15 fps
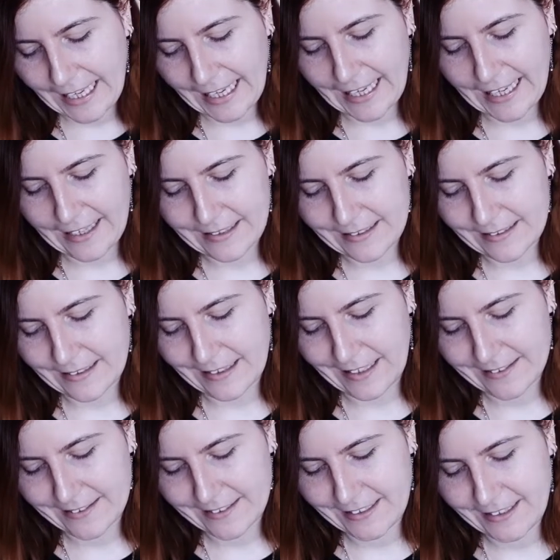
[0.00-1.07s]
And
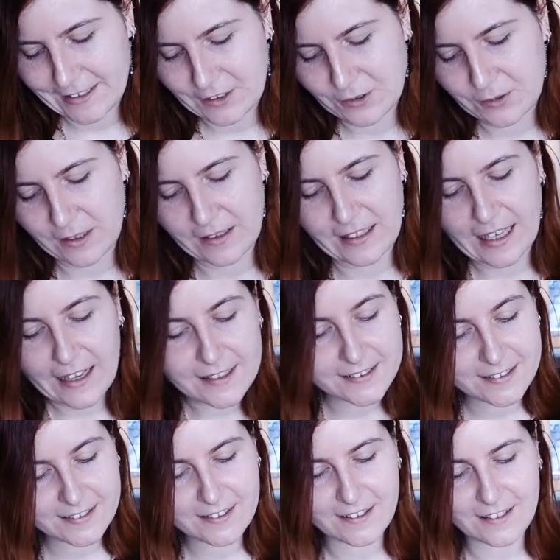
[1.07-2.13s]
let's see to the
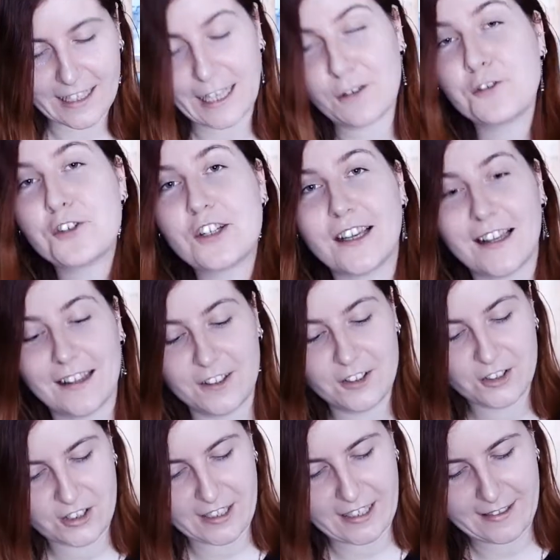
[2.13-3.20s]
last life challenge,